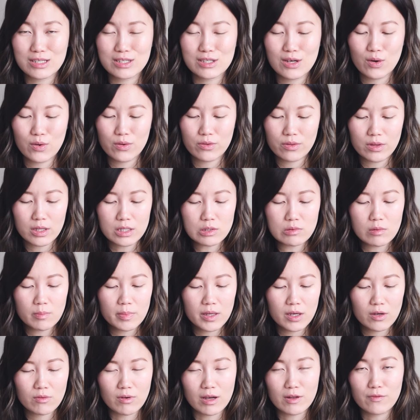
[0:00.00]
So this would
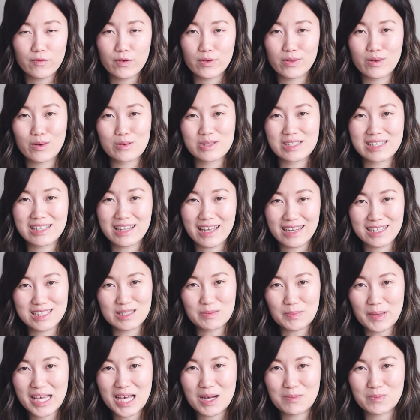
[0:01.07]
be great for those
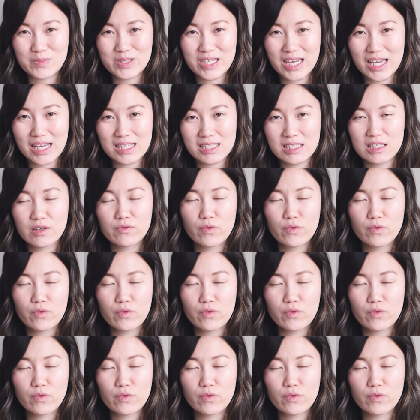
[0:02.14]
light makeup days.